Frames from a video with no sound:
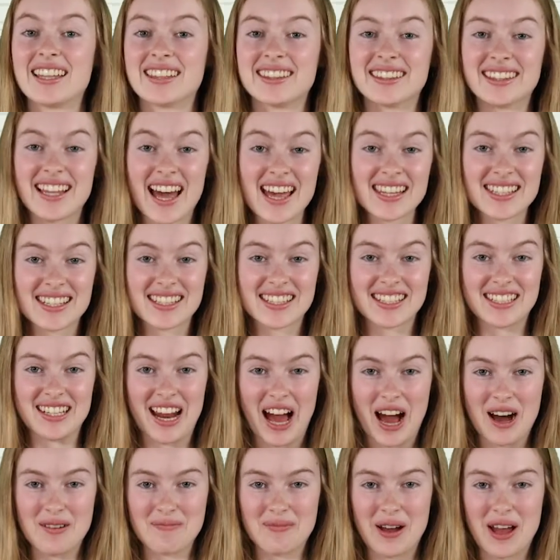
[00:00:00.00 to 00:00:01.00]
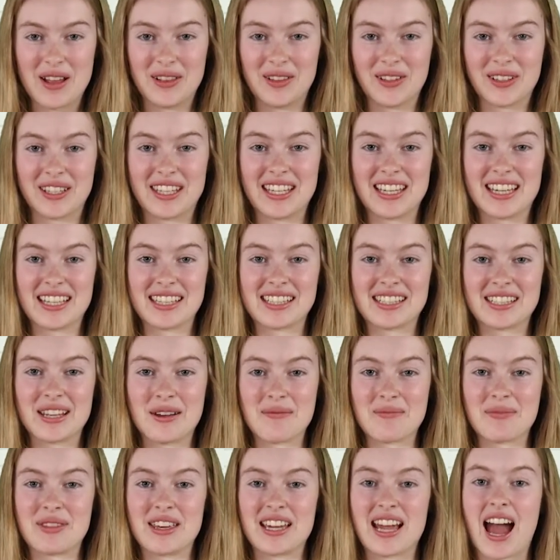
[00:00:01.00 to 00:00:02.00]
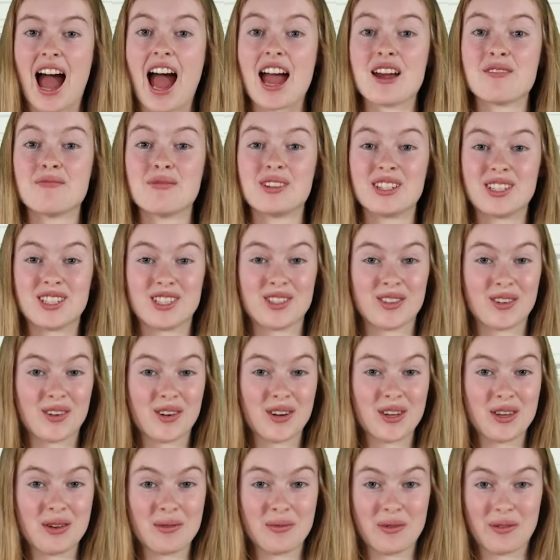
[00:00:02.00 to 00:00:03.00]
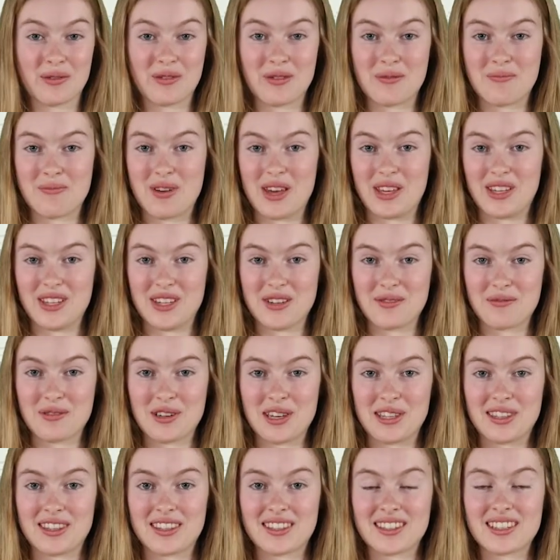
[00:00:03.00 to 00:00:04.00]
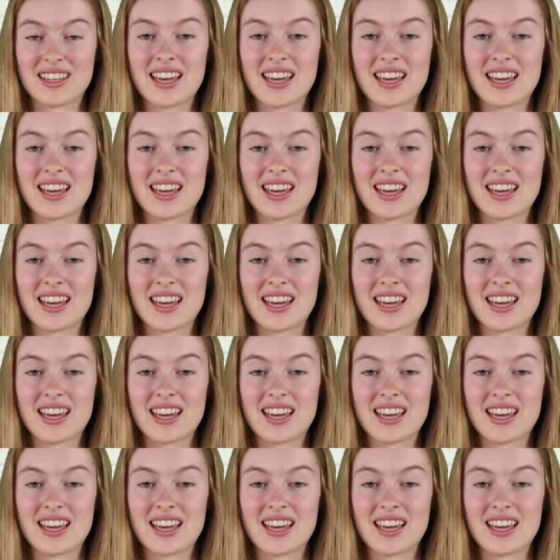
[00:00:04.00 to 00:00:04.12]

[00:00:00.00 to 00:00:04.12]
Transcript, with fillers: Let's start by looking at something I am sure you are familiar with.